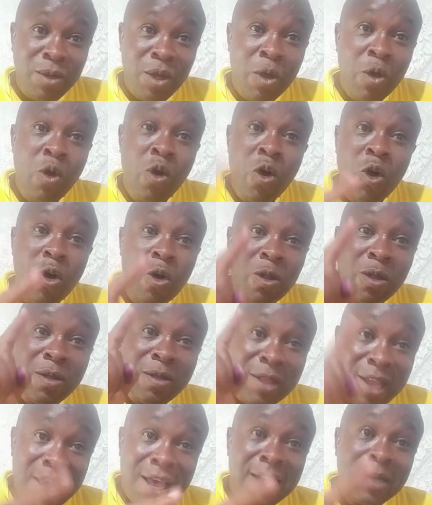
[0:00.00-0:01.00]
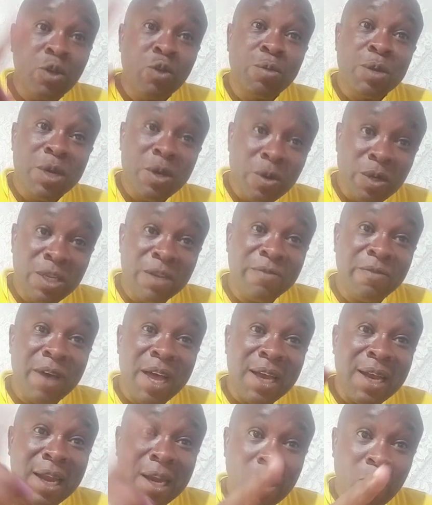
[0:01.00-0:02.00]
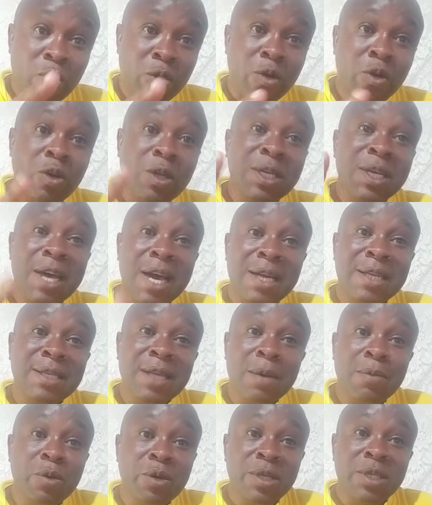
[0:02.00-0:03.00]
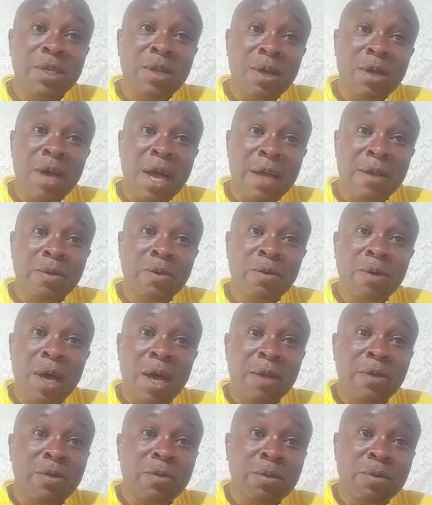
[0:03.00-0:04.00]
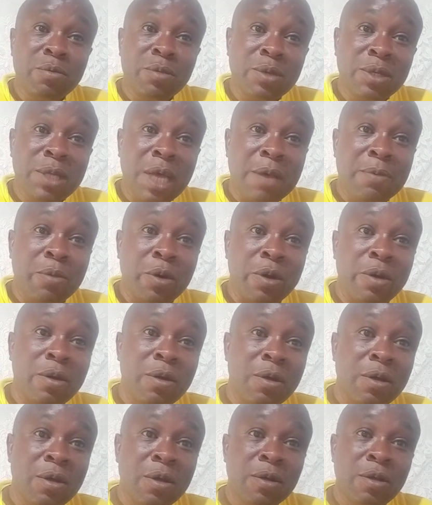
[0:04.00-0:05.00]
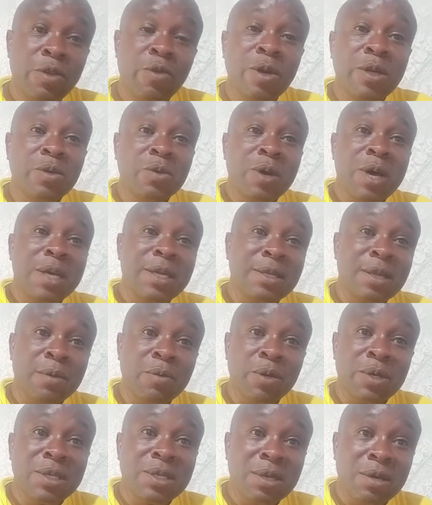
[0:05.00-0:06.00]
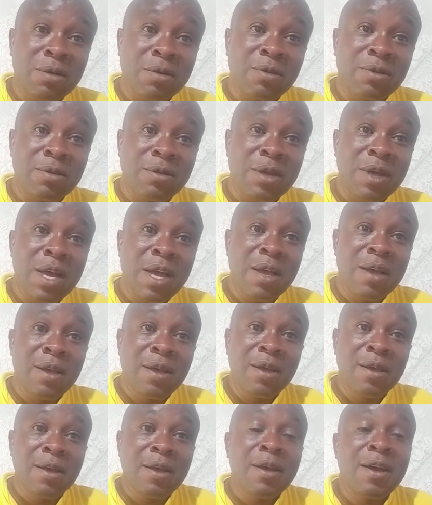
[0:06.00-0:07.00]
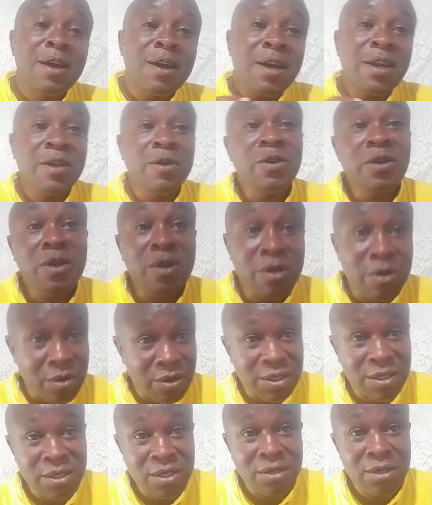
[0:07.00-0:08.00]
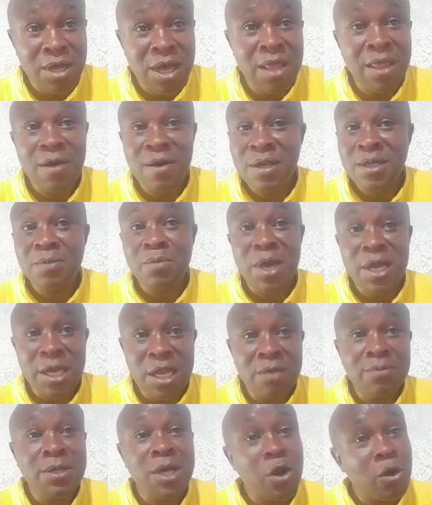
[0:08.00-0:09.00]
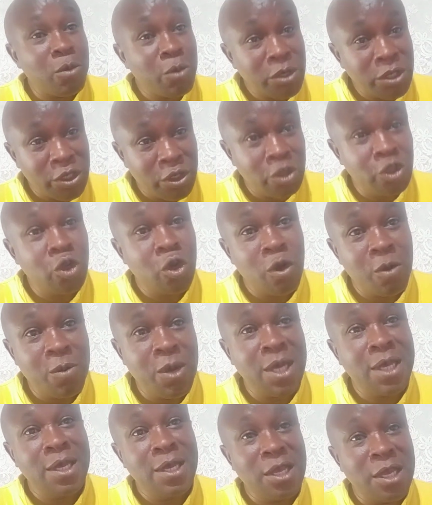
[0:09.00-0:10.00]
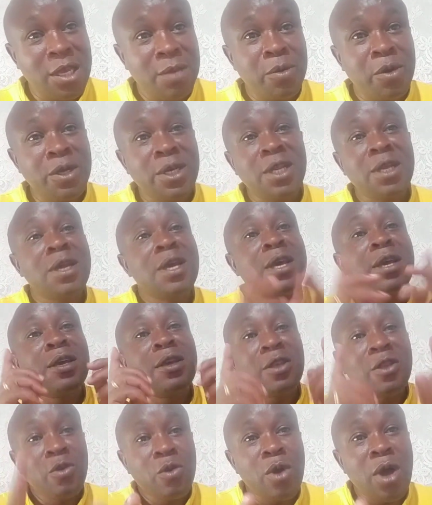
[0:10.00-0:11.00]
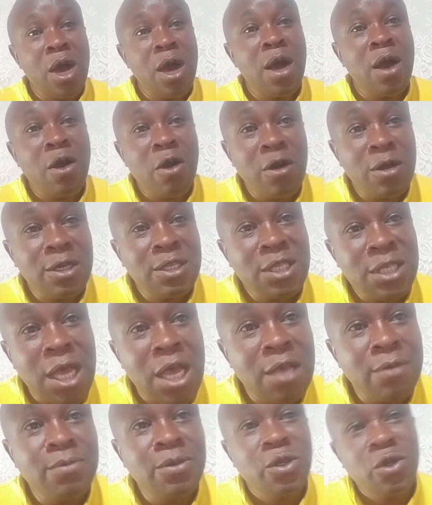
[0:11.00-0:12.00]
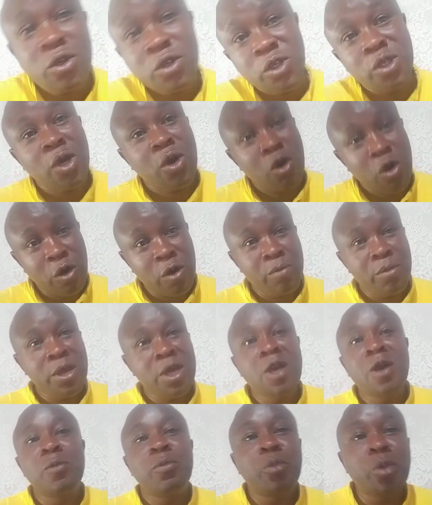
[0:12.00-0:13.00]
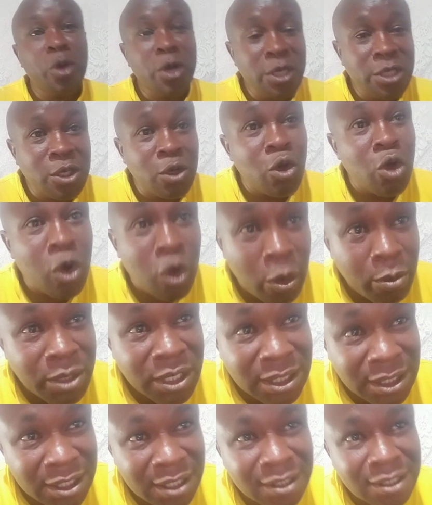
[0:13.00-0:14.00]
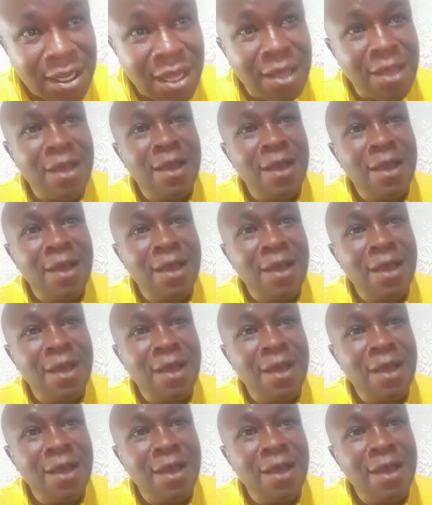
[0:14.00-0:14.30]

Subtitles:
Go there to be crucified alone. Don't carry somebody's. Are you Simon? You want to carry somebody's cross? Carry your own cross. Otherwise, my names are Omondi Jojo Loma Kidi Kibodi. You are all-time socio-economic, political commentator,